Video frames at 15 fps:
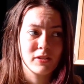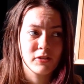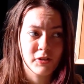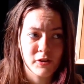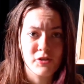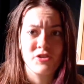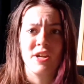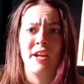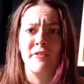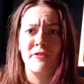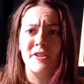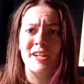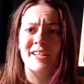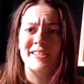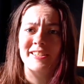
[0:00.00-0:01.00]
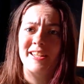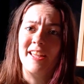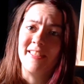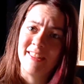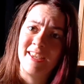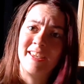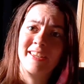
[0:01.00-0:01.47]
Crochet Freaks a
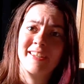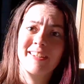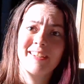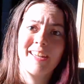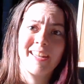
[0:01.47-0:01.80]
thing